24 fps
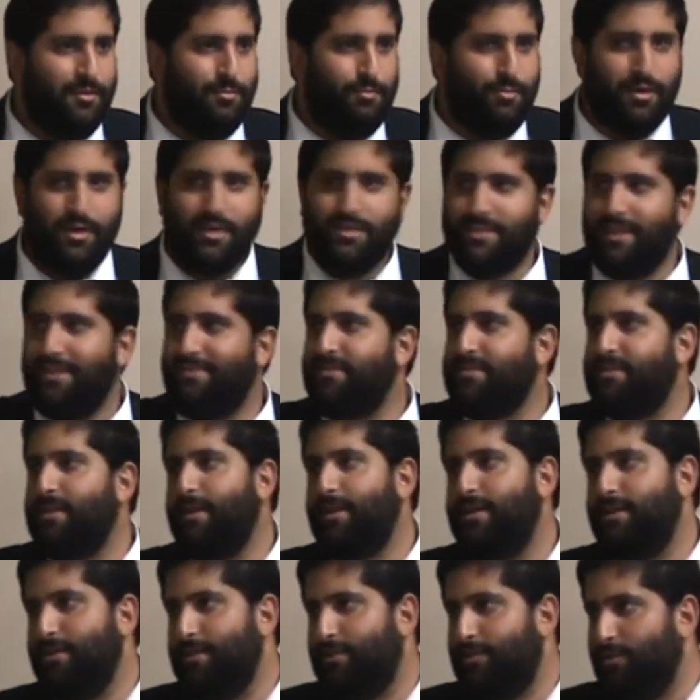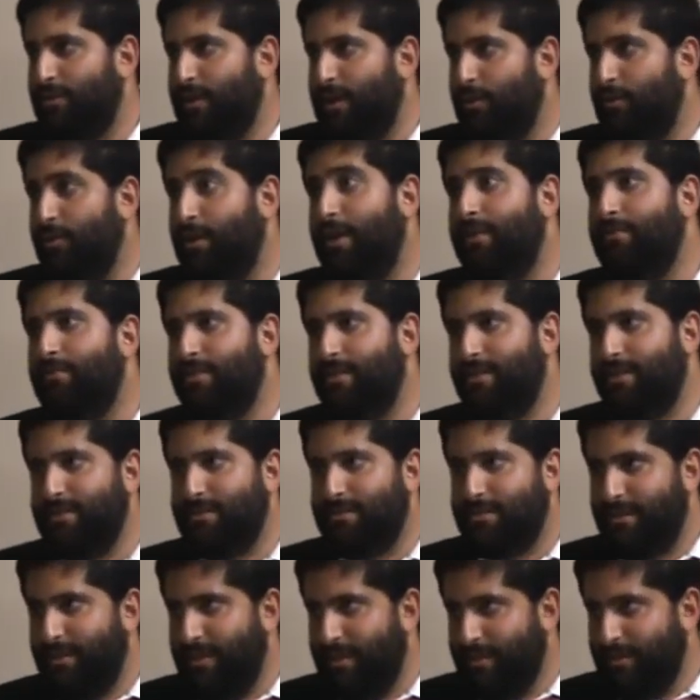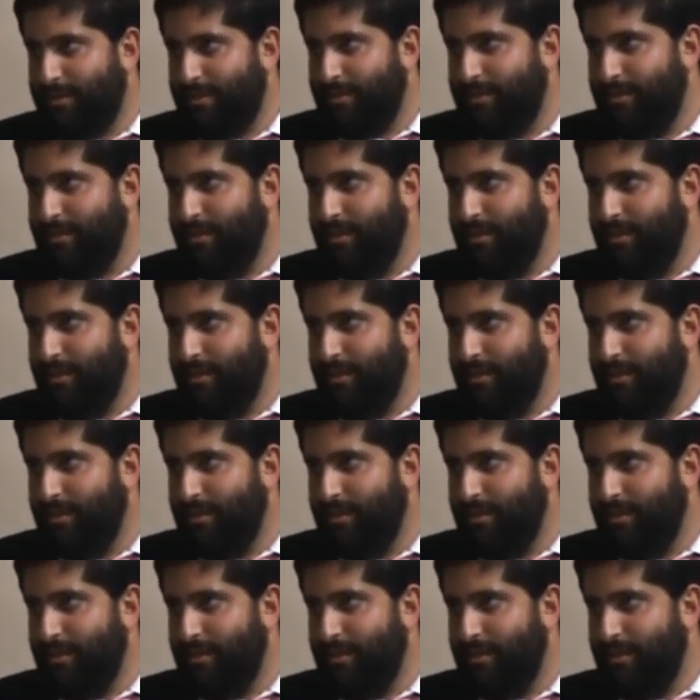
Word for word: Because I've studied a Torah where everything is connected.